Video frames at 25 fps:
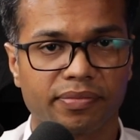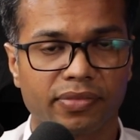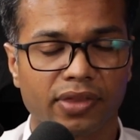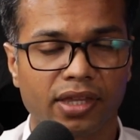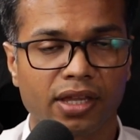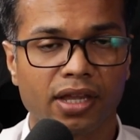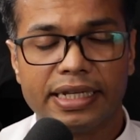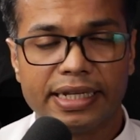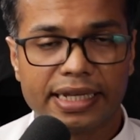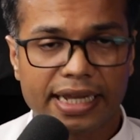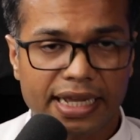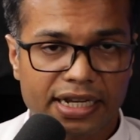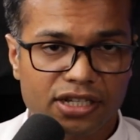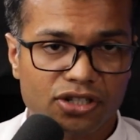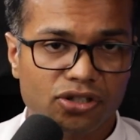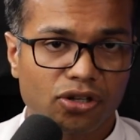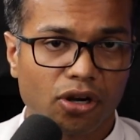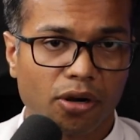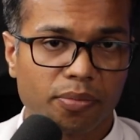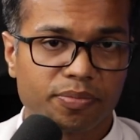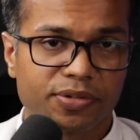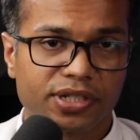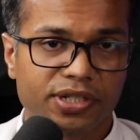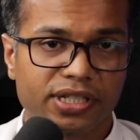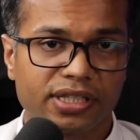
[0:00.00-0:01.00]
The next
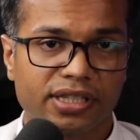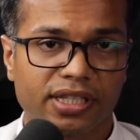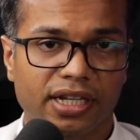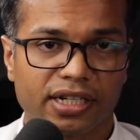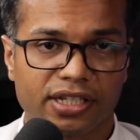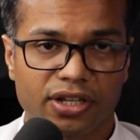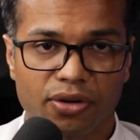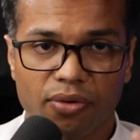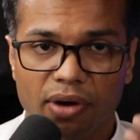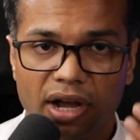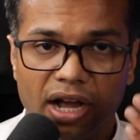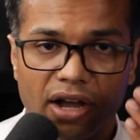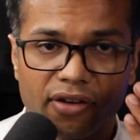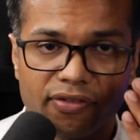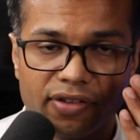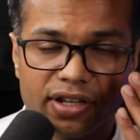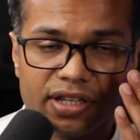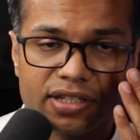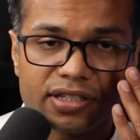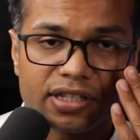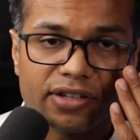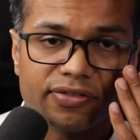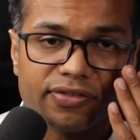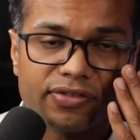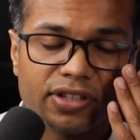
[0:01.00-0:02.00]
option that you have
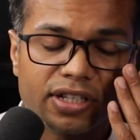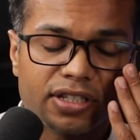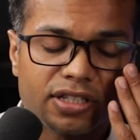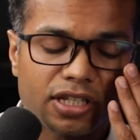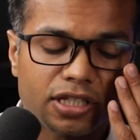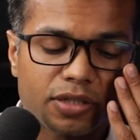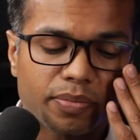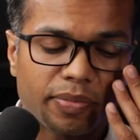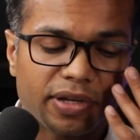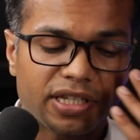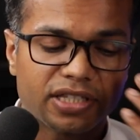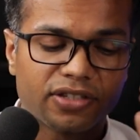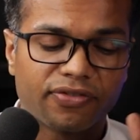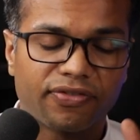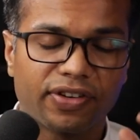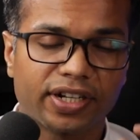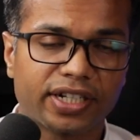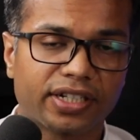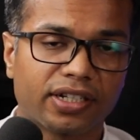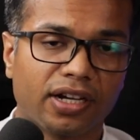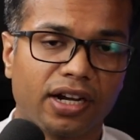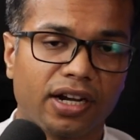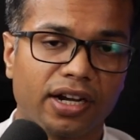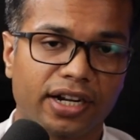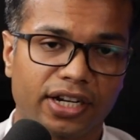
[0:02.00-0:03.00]
is if there is a
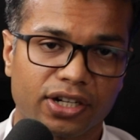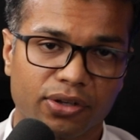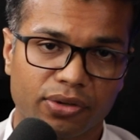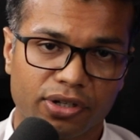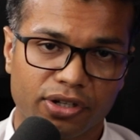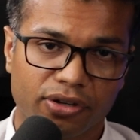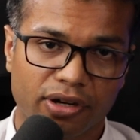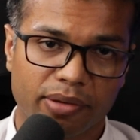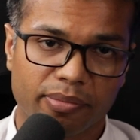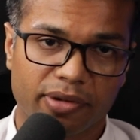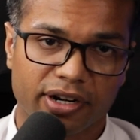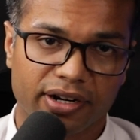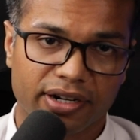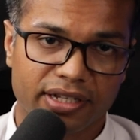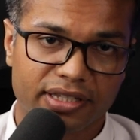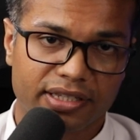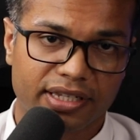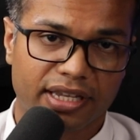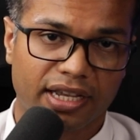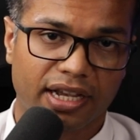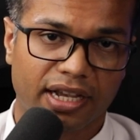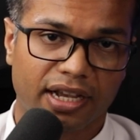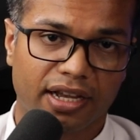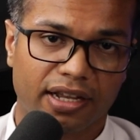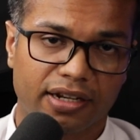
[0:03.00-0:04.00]
specific target on your MRI
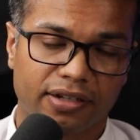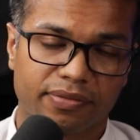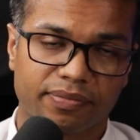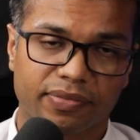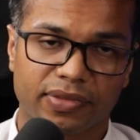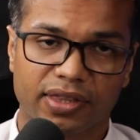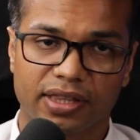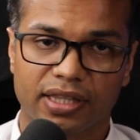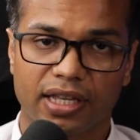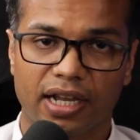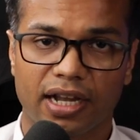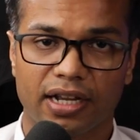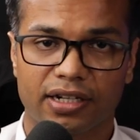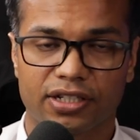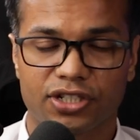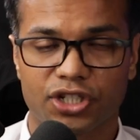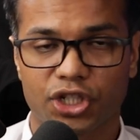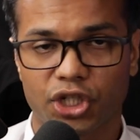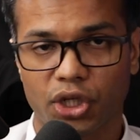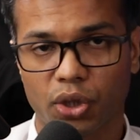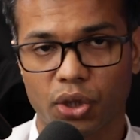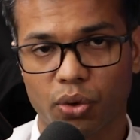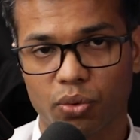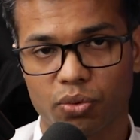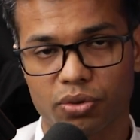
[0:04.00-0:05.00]
scan that
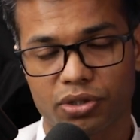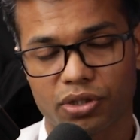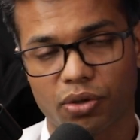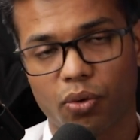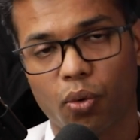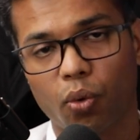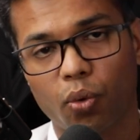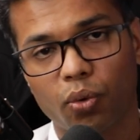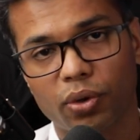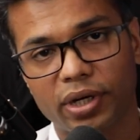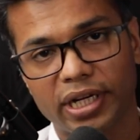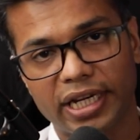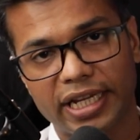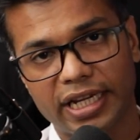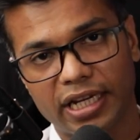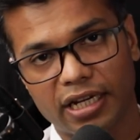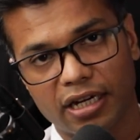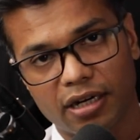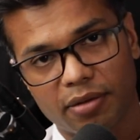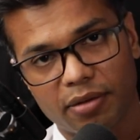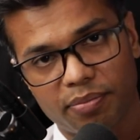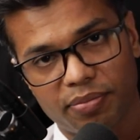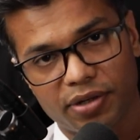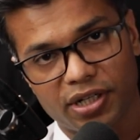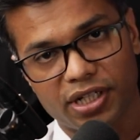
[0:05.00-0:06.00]
shows only
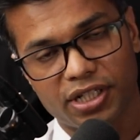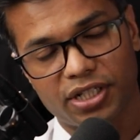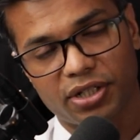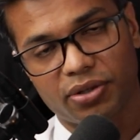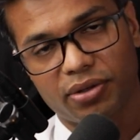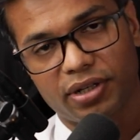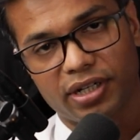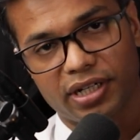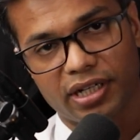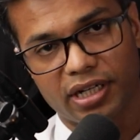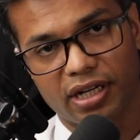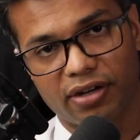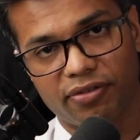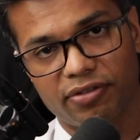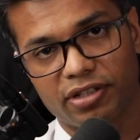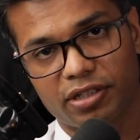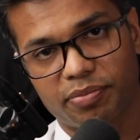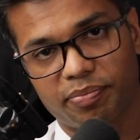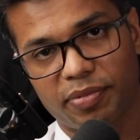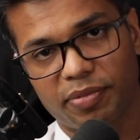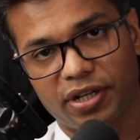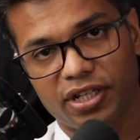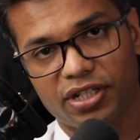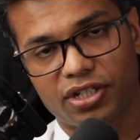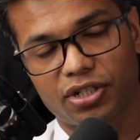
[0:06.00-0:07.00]
a particular nerve is
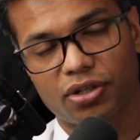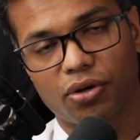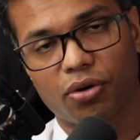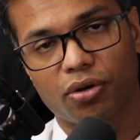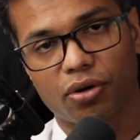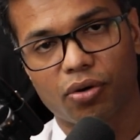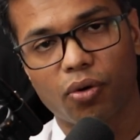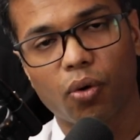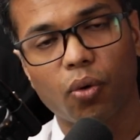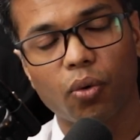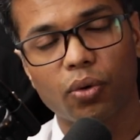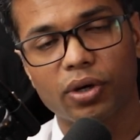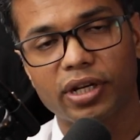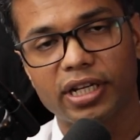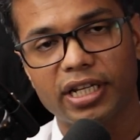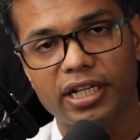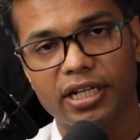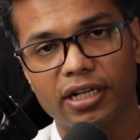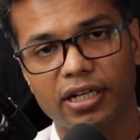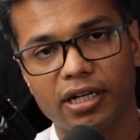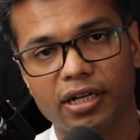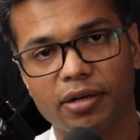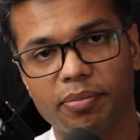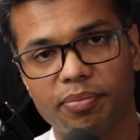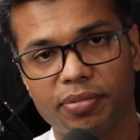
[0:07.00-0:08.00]
pinched or
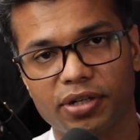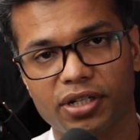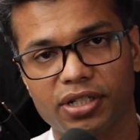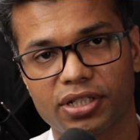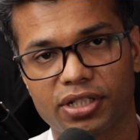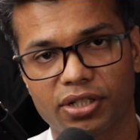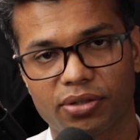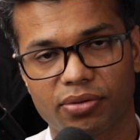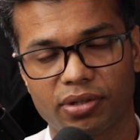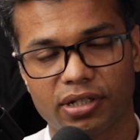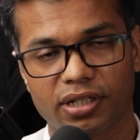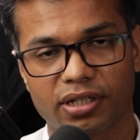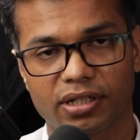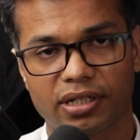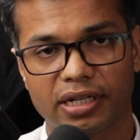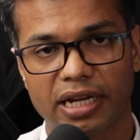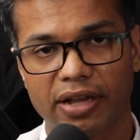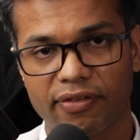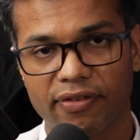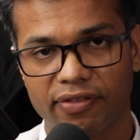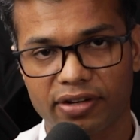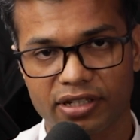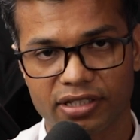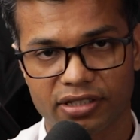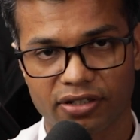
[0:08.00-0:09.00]
only a particular
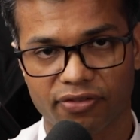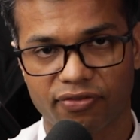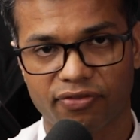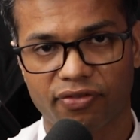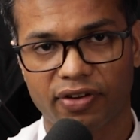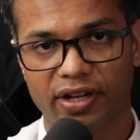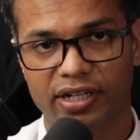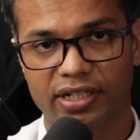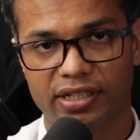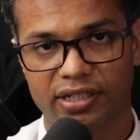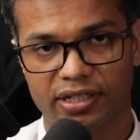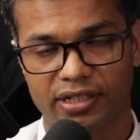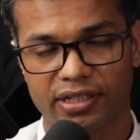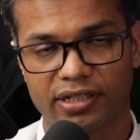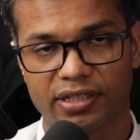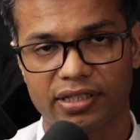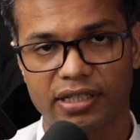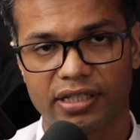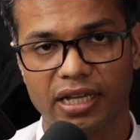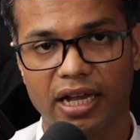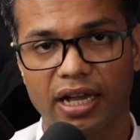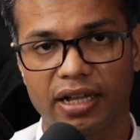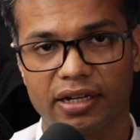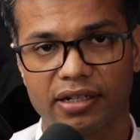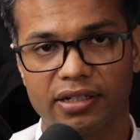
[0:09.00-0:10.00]
level is affected,
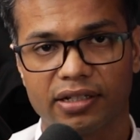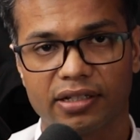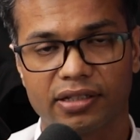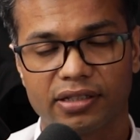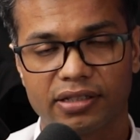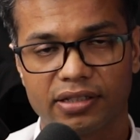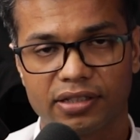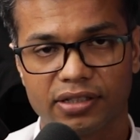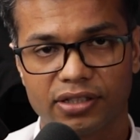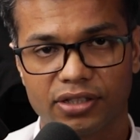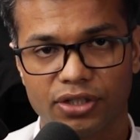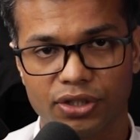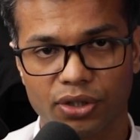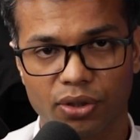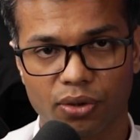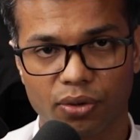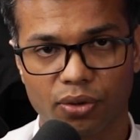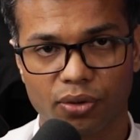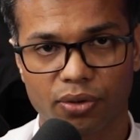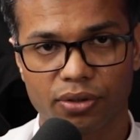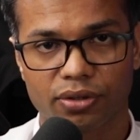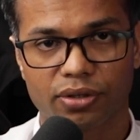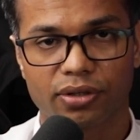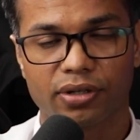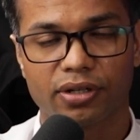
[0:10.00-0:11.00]
then
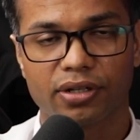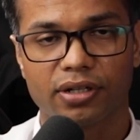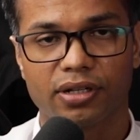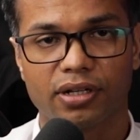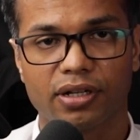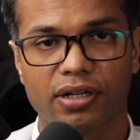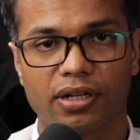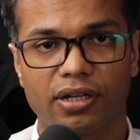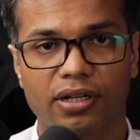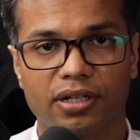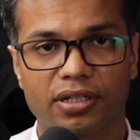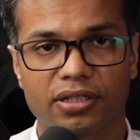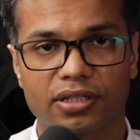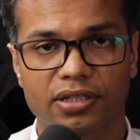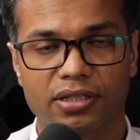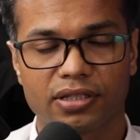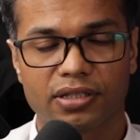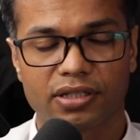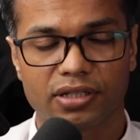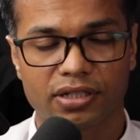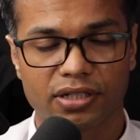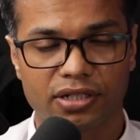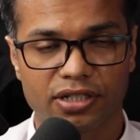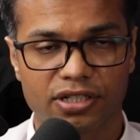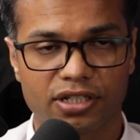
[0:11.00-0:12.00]
your
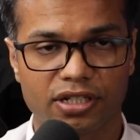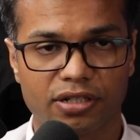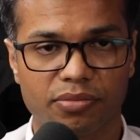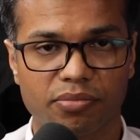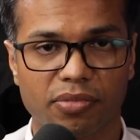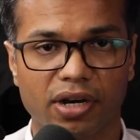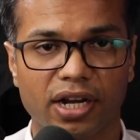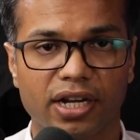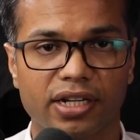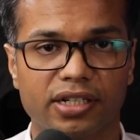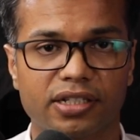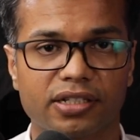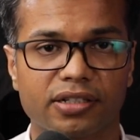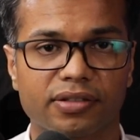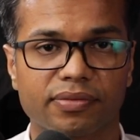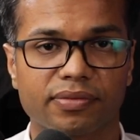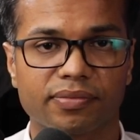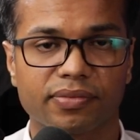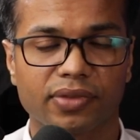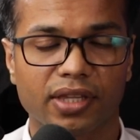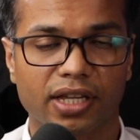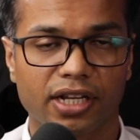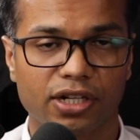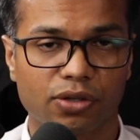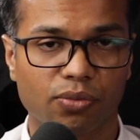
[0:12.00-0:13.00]
surgeon might
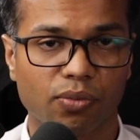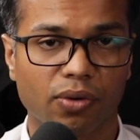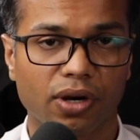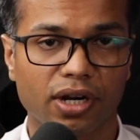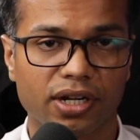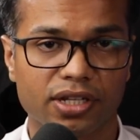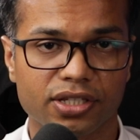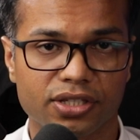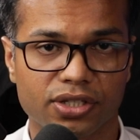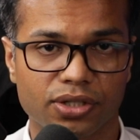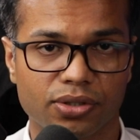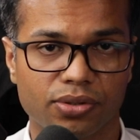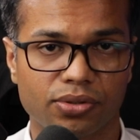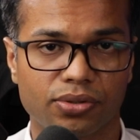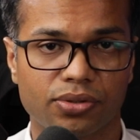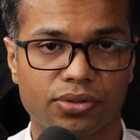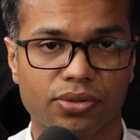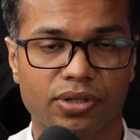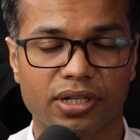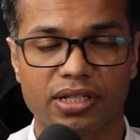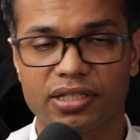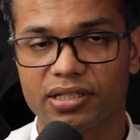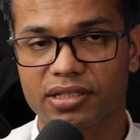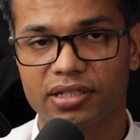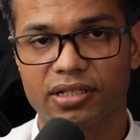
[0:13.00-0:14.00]
advise you to
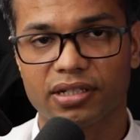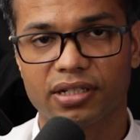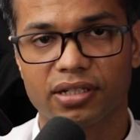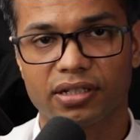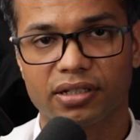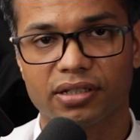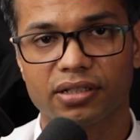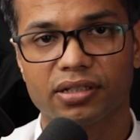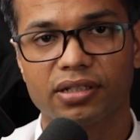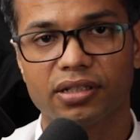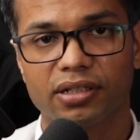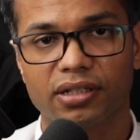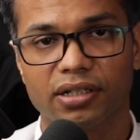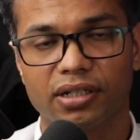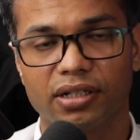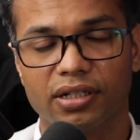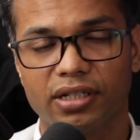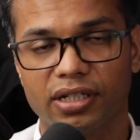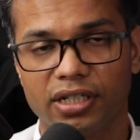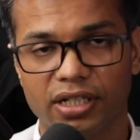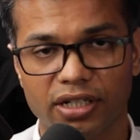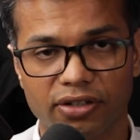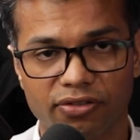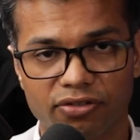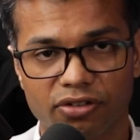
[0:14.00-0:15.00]
consider a
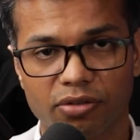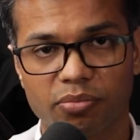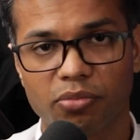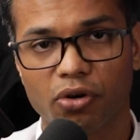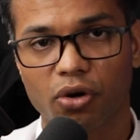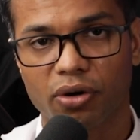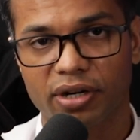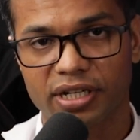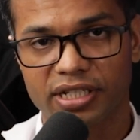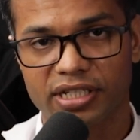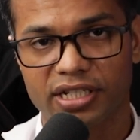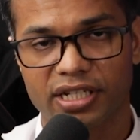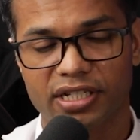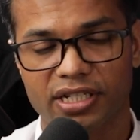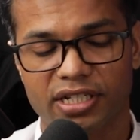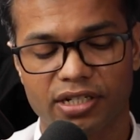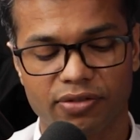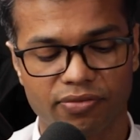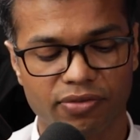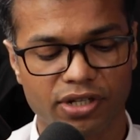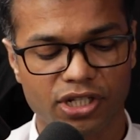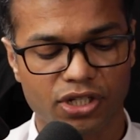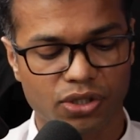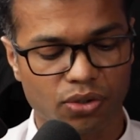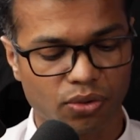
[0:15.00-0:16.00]
nerve root block injection,
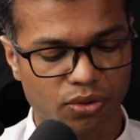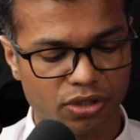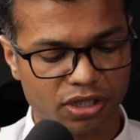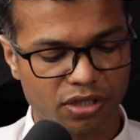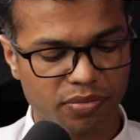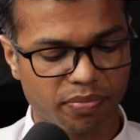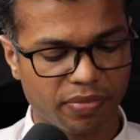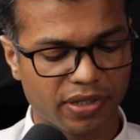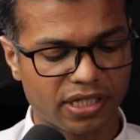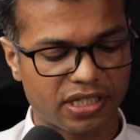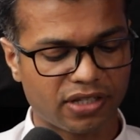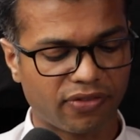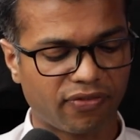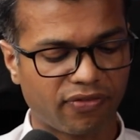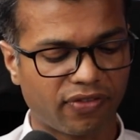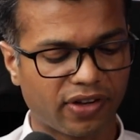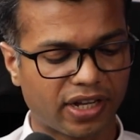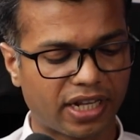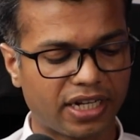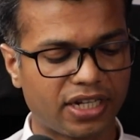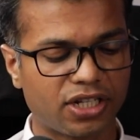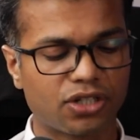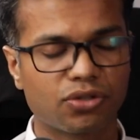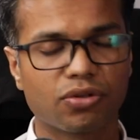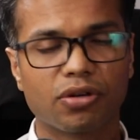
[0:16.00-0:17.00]
which goes
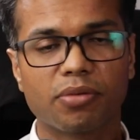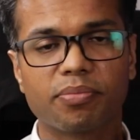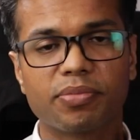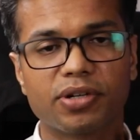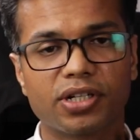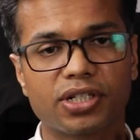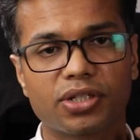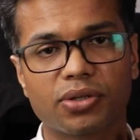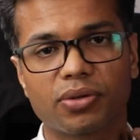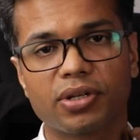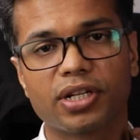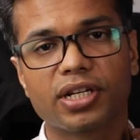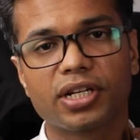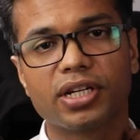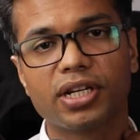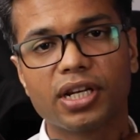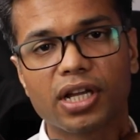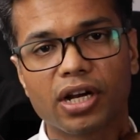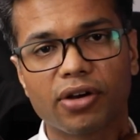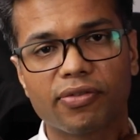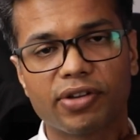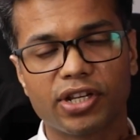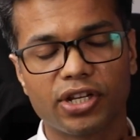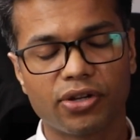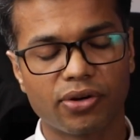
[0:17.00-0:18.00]
specifically to a particular
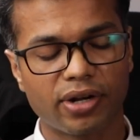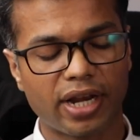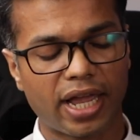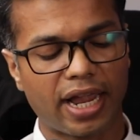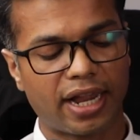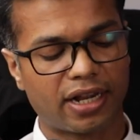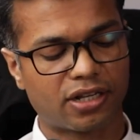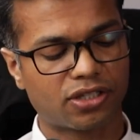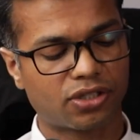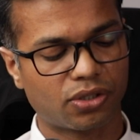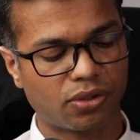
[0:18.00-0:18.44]
nerve in your neck.